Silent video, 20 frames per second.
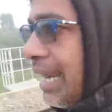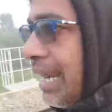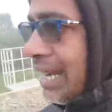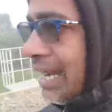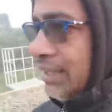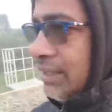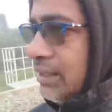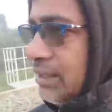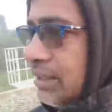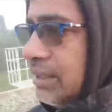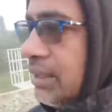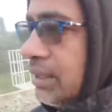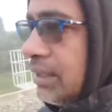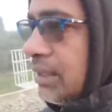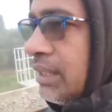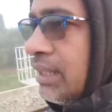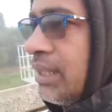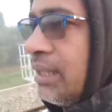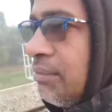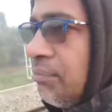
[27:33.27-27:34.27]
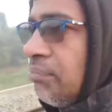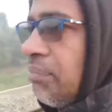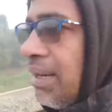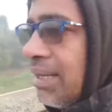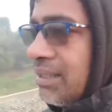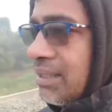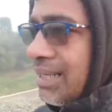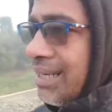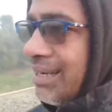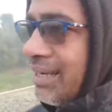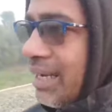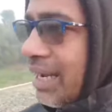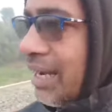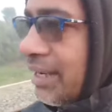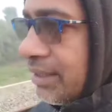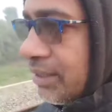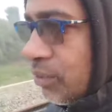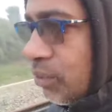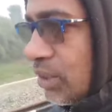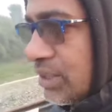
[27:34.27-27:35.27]
and
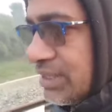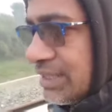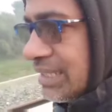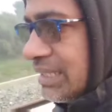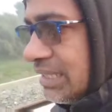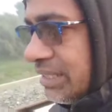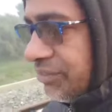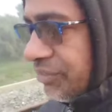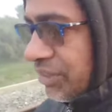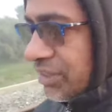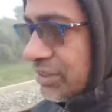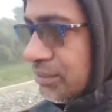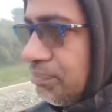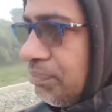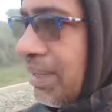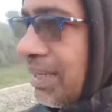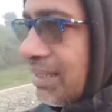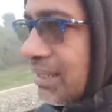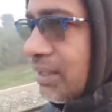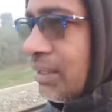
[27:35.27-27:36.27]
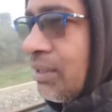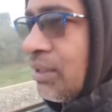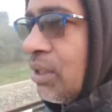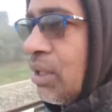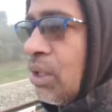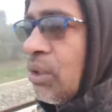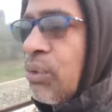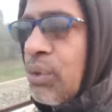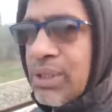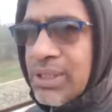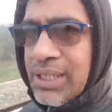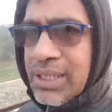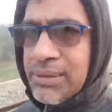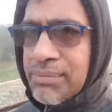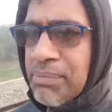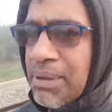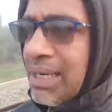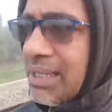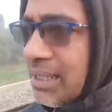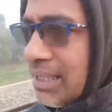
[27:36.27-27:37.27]
and what is the difference? But we
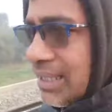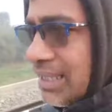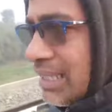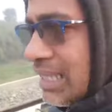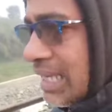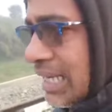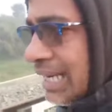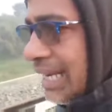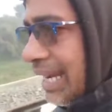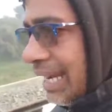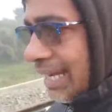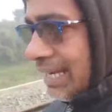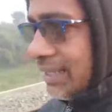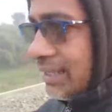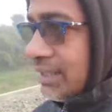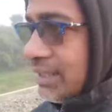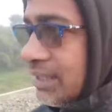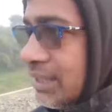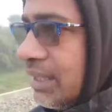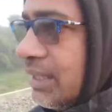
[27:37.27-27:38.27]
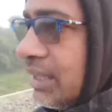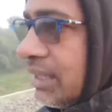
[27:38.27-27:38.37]
think butter and